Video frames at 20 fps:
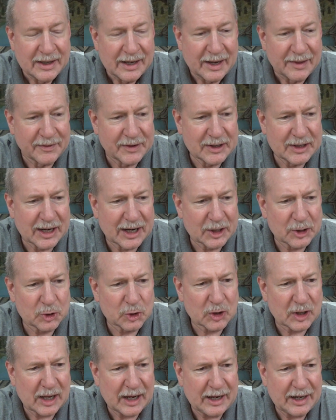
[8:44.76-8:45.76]
and the
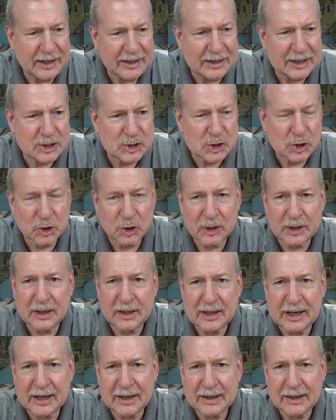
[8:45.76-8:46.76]
younger lady, it took
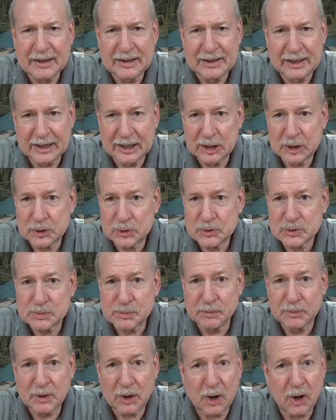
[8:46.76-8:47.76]
years
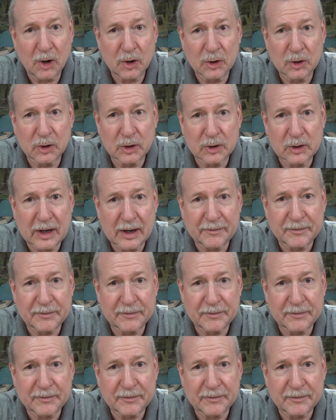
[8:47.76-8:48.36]
longer